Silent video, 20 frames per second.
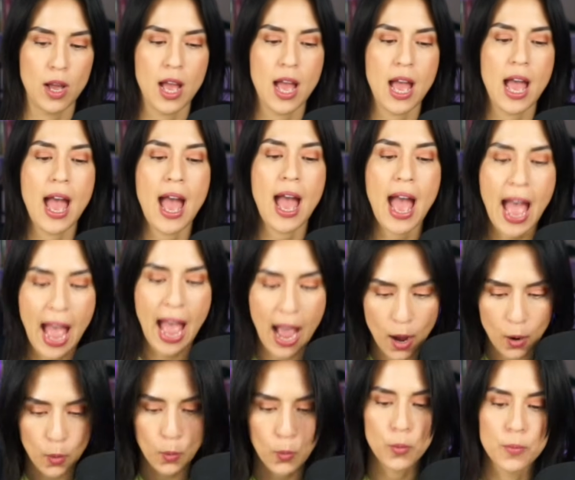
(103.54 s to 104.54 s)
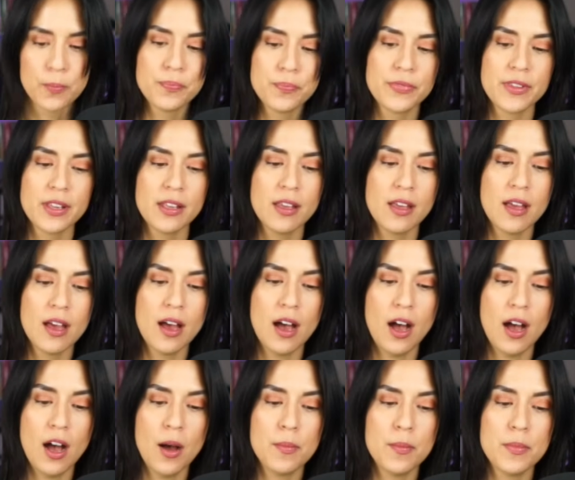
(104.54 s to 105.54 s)
How?
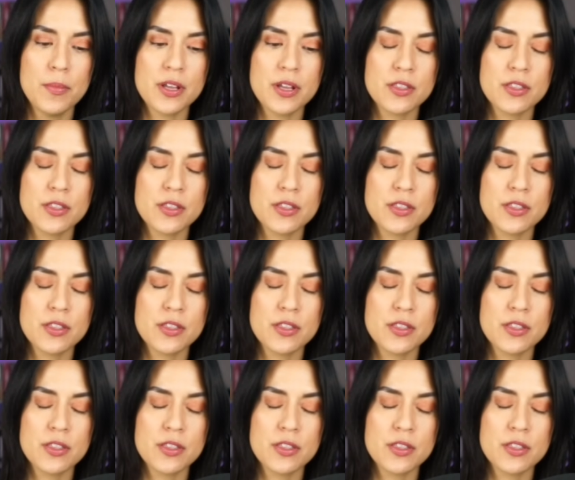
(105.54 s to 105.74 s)
Um,